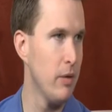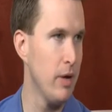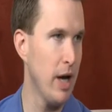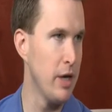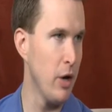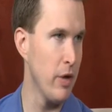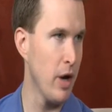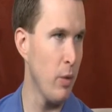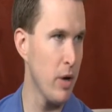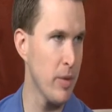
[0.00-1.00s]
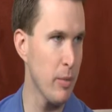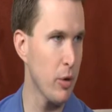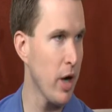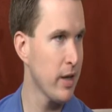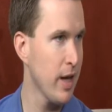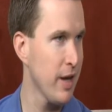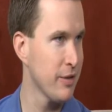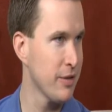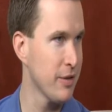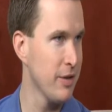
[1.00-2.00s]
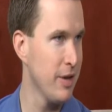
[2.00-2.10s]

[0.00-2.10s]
I know that I want to be a broadcaster.